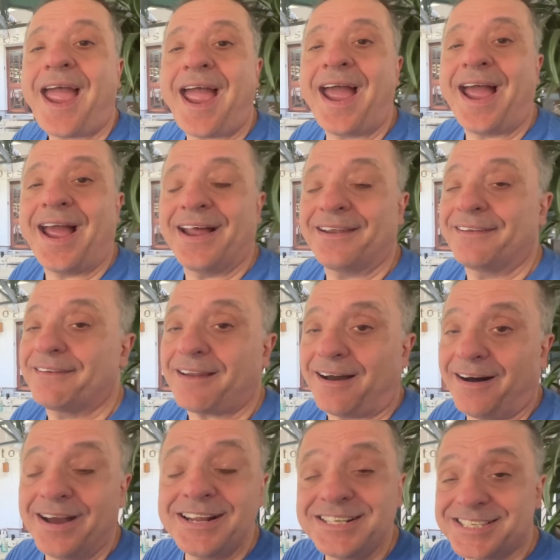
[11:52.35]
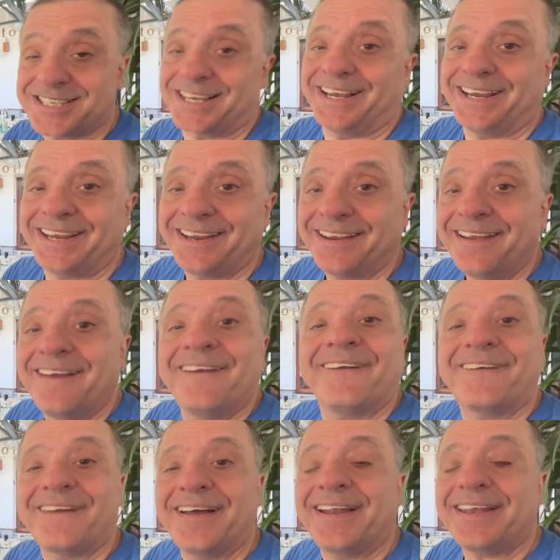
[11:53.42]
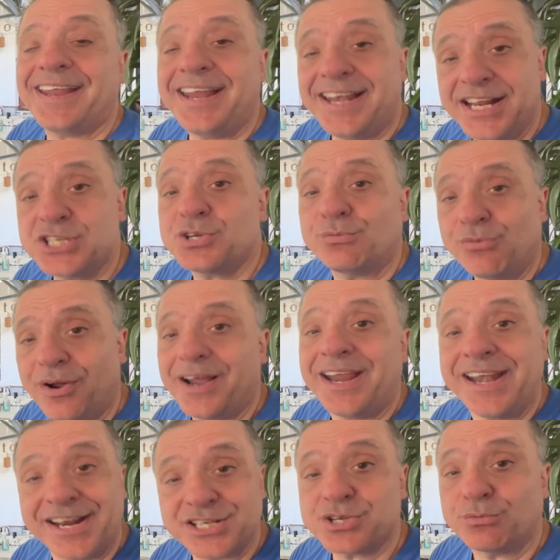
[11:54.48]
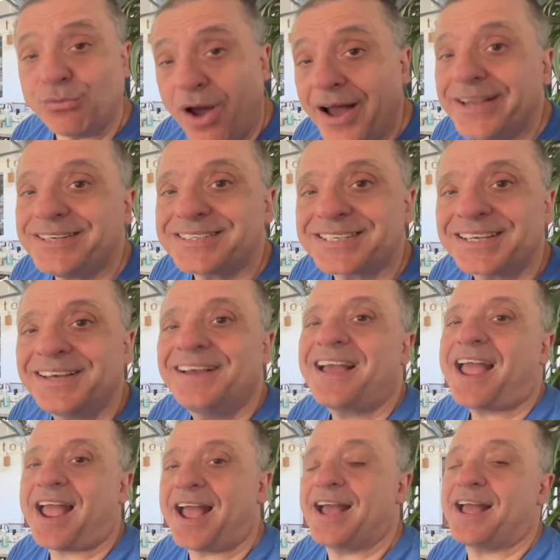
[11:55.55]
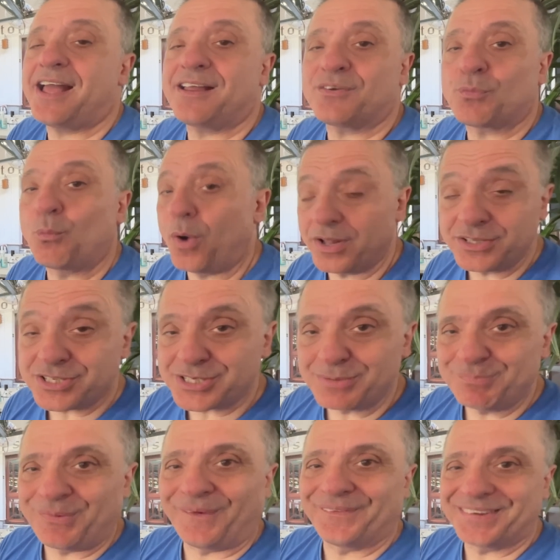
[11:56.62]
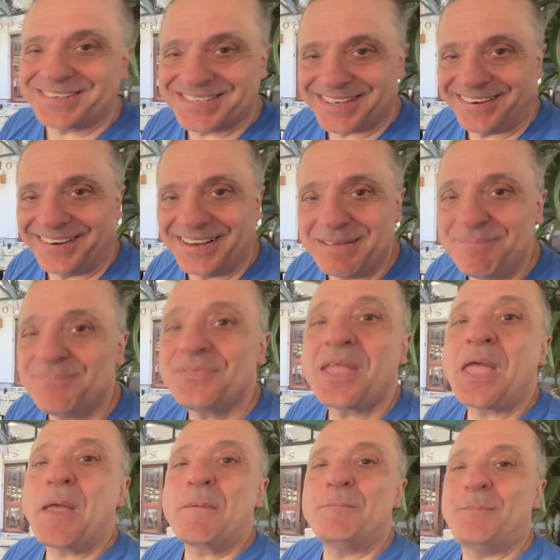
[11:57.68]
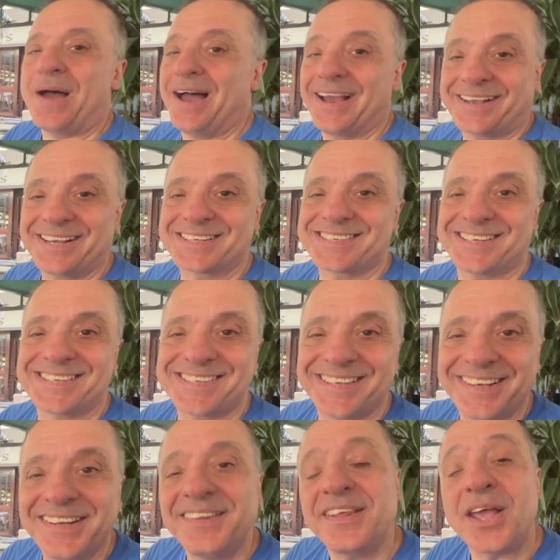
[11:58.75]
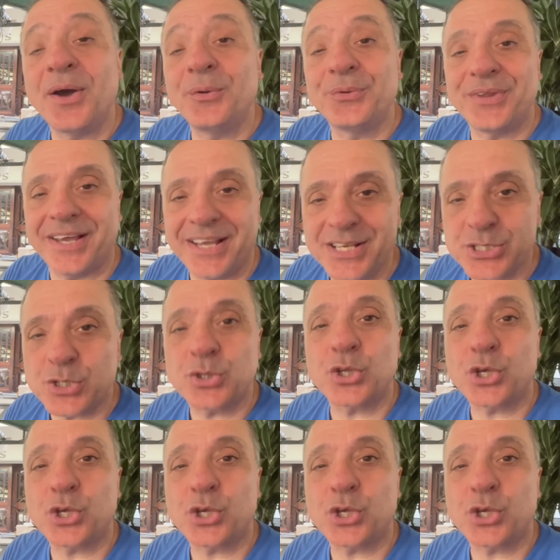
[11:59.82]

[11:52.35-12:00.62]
And I'd say that it is a right. And once upon a time, back as I said in the old days of the